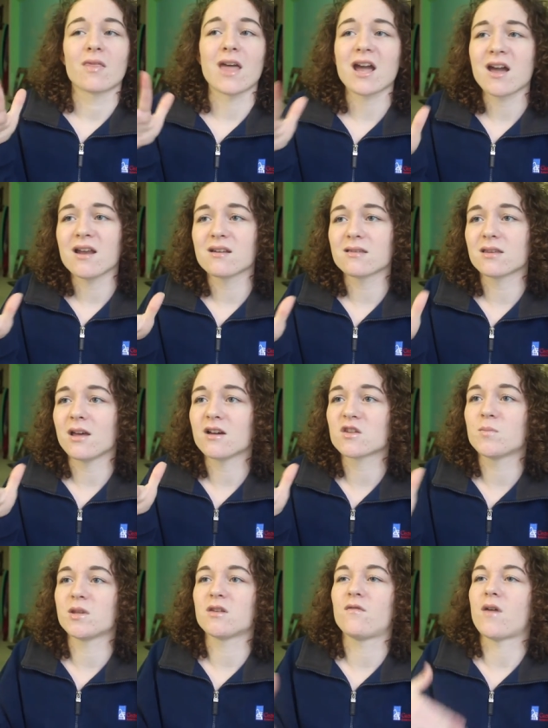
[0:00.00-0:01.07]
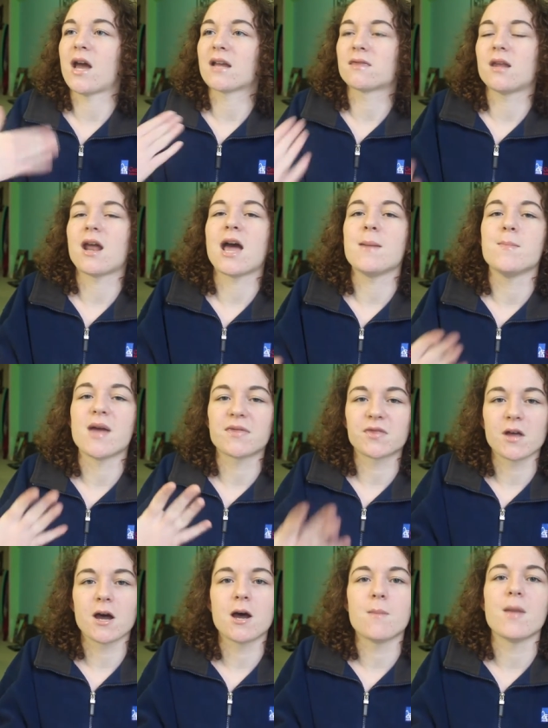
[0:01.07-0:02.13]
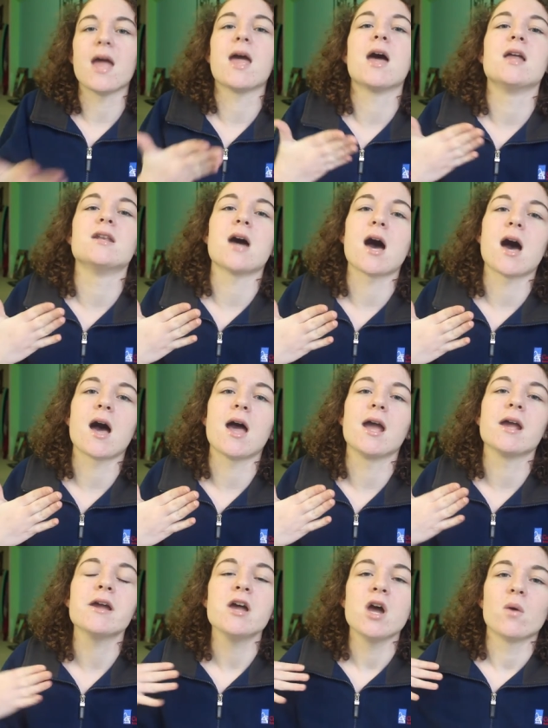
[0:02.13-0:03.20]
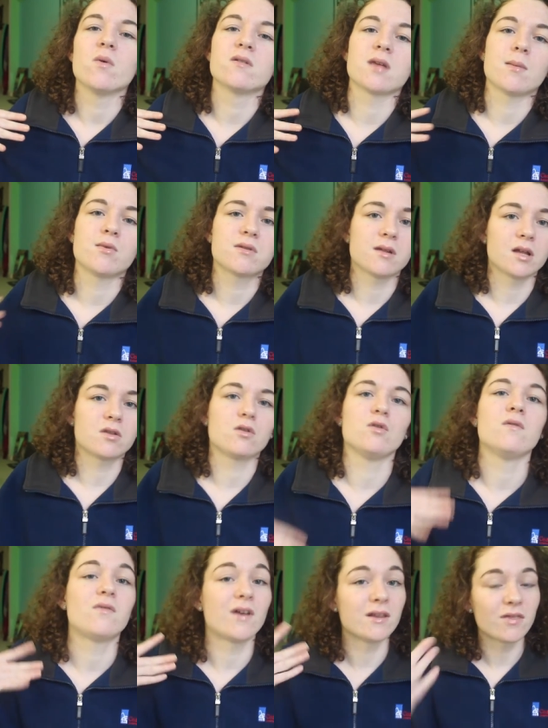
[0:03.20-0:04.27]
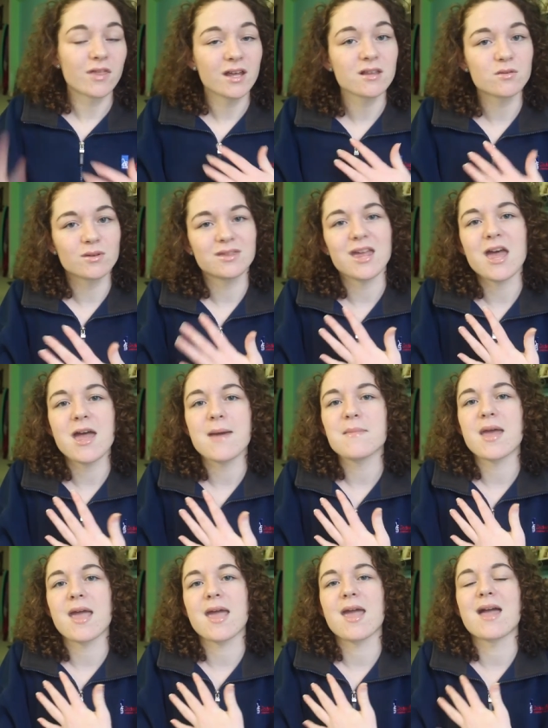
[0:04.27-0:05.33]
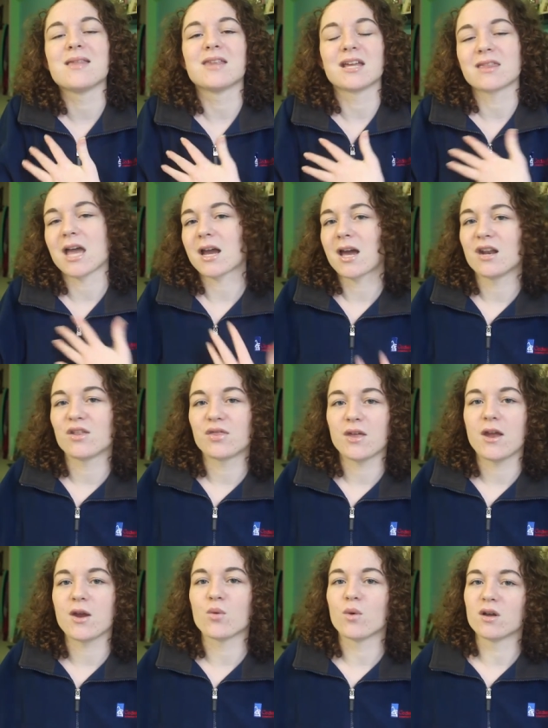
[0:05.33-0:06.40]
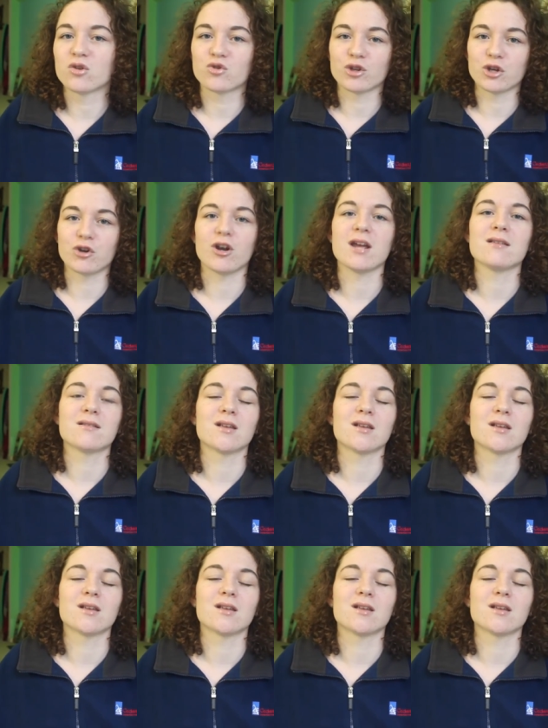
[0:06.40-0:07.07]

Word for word: that kind of sucks but the fact that I met them and I was able to like do fun things with them and like that kind of thing was really great.